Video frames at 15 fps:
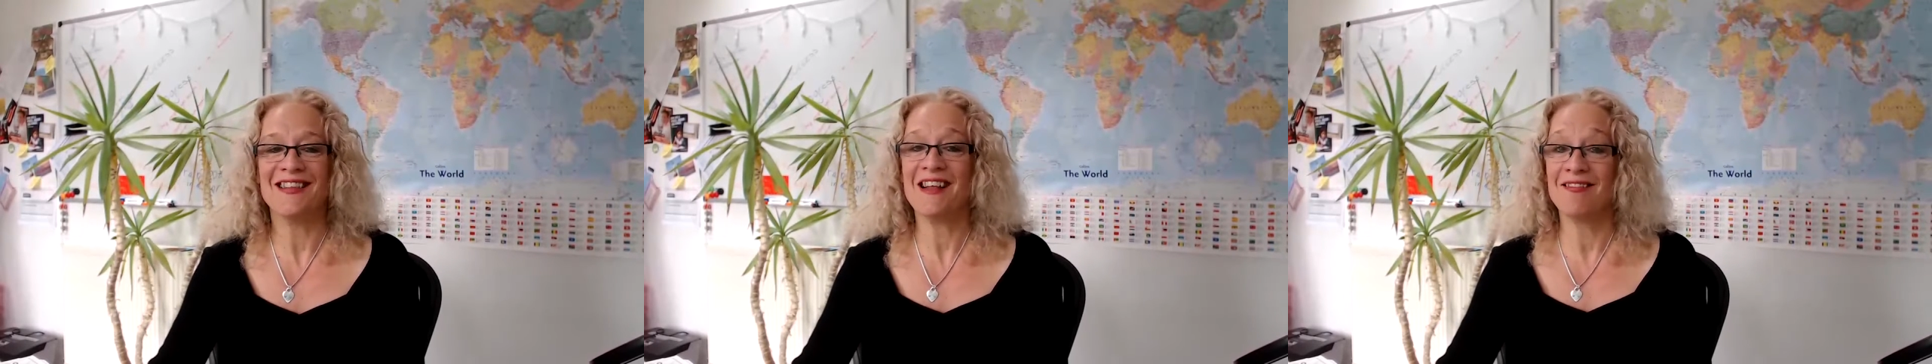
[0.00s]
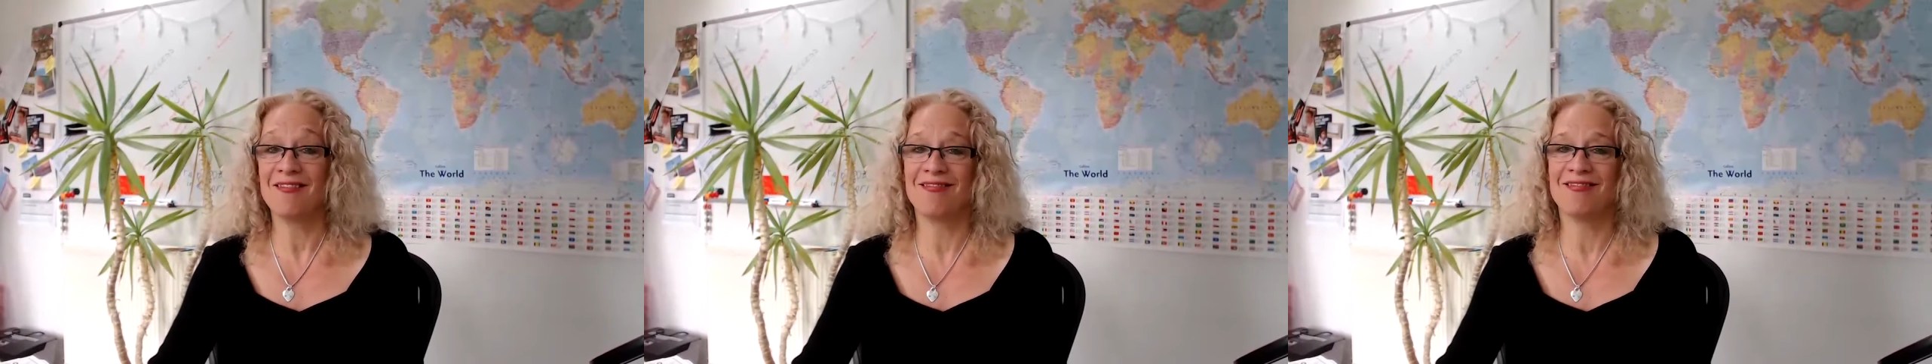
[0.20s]

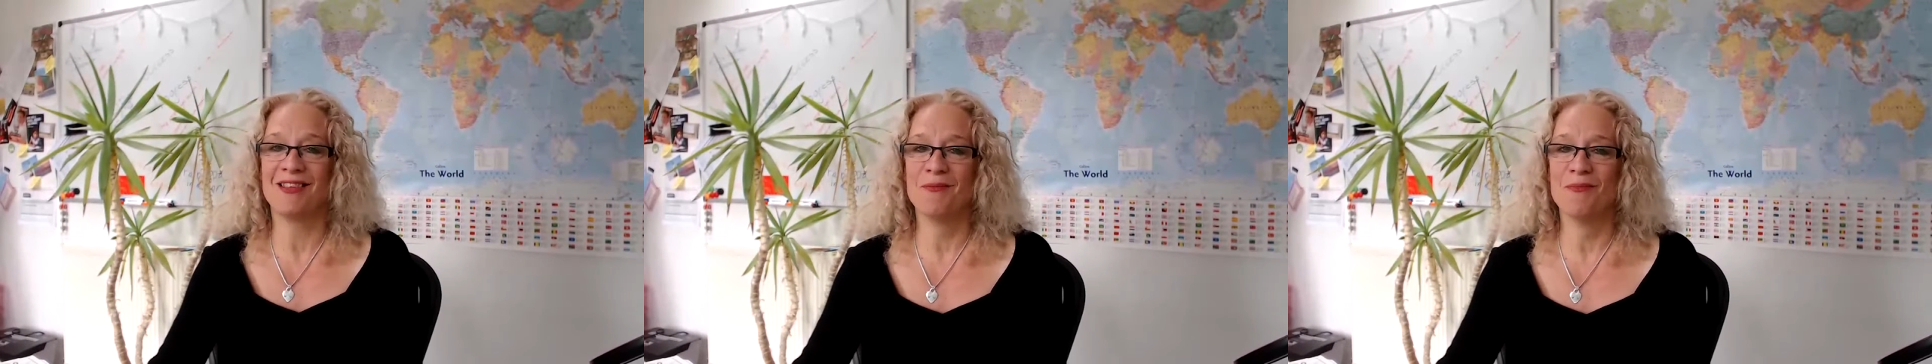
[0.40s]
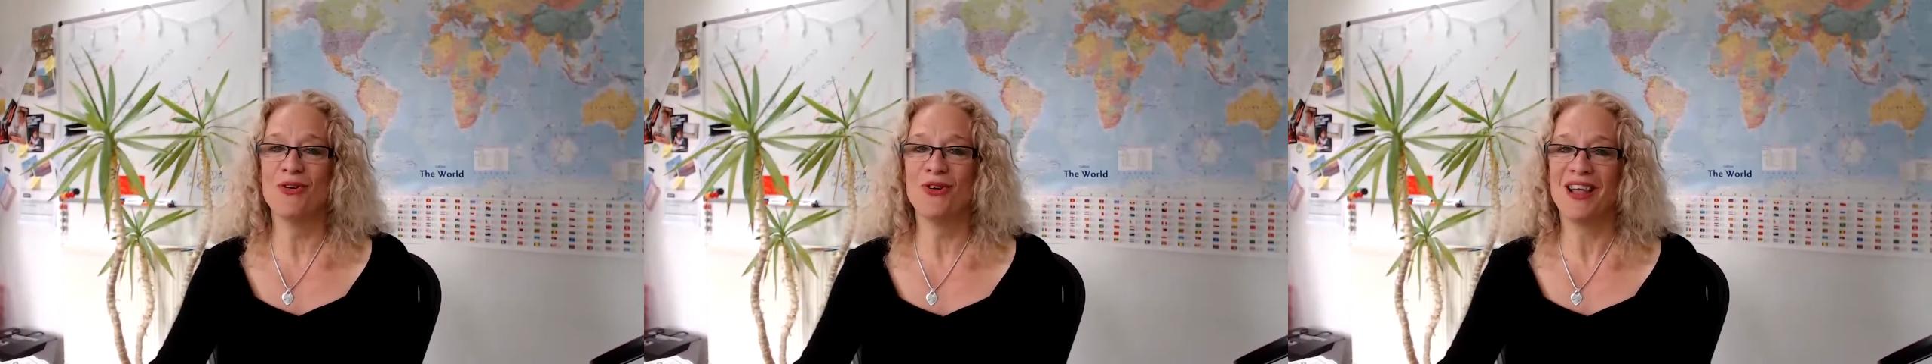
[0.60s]
then
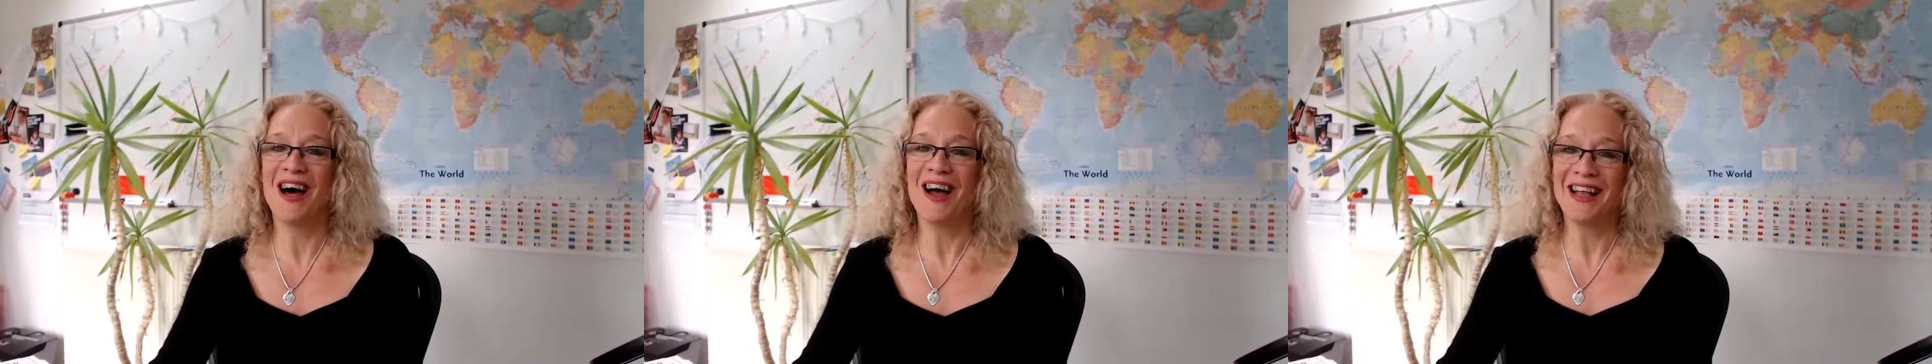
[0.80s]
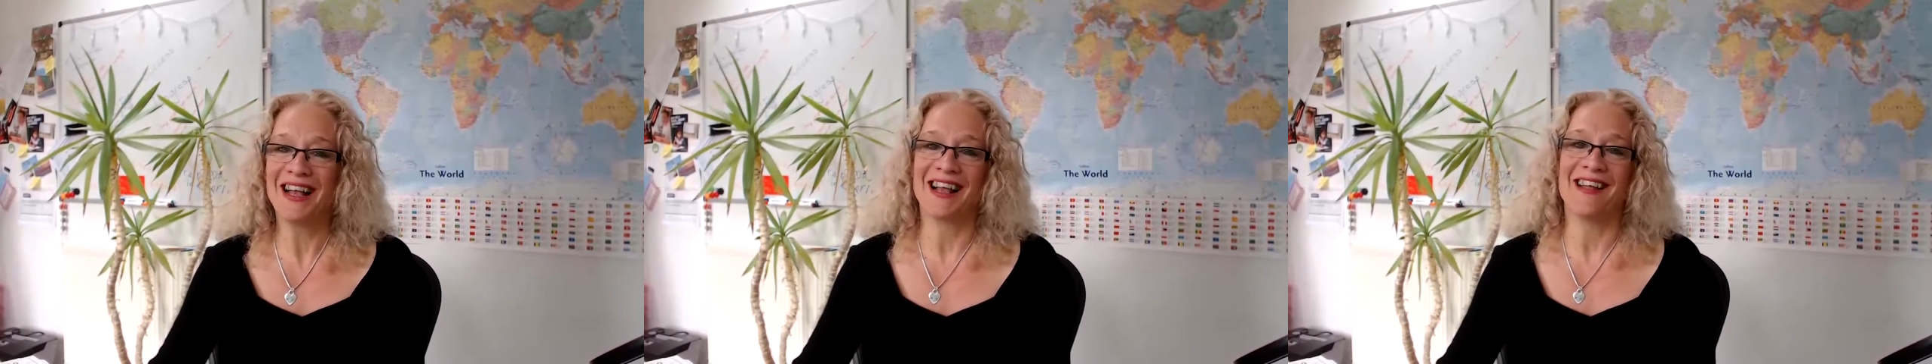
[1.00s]
the more
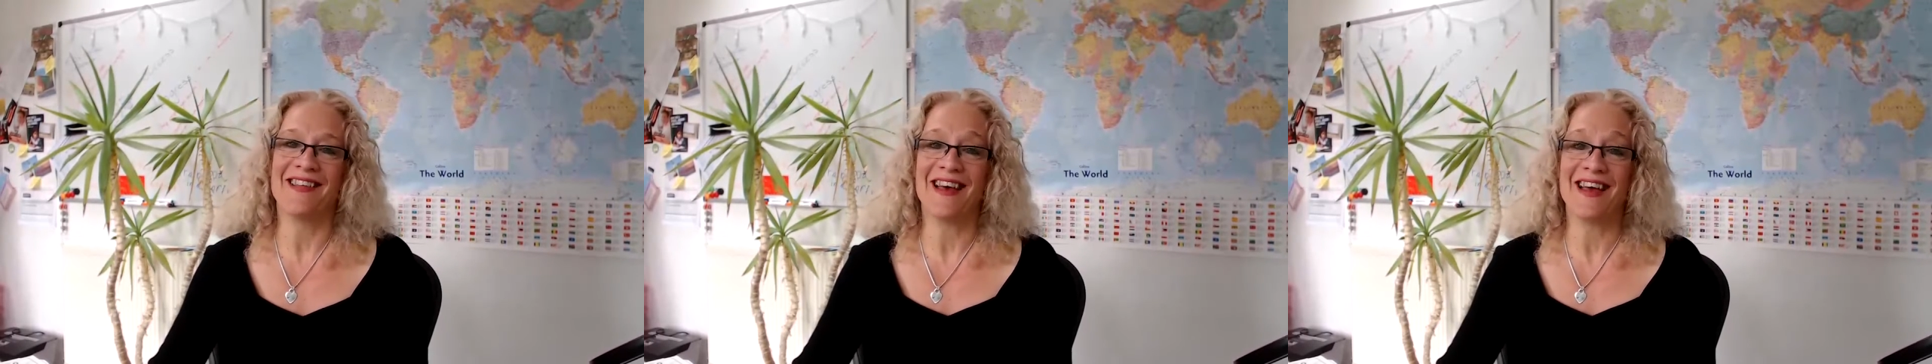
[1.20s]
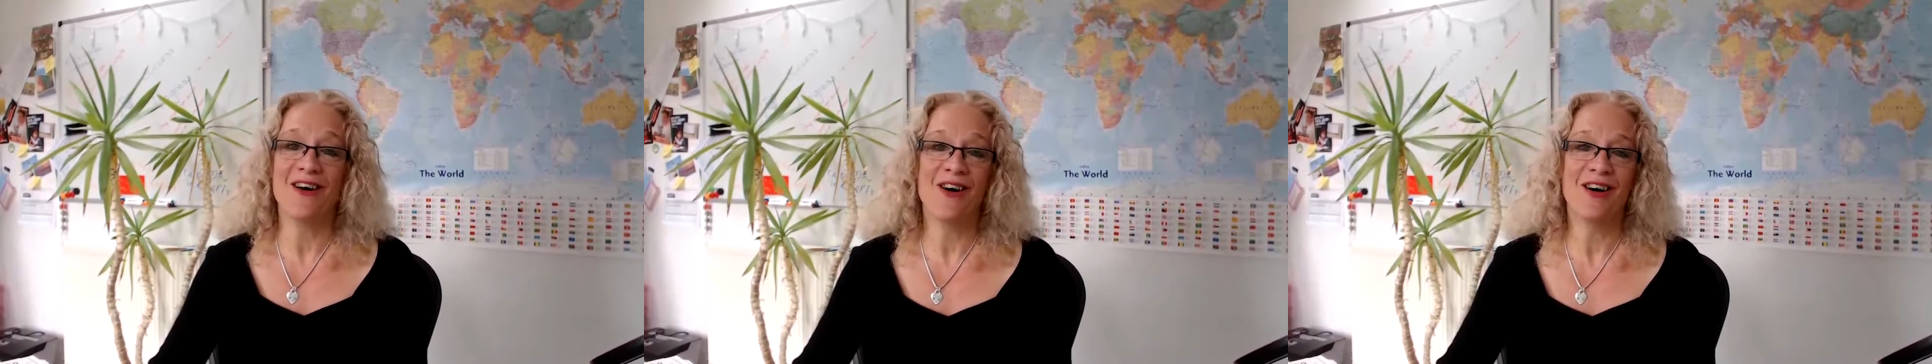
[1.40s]
likely they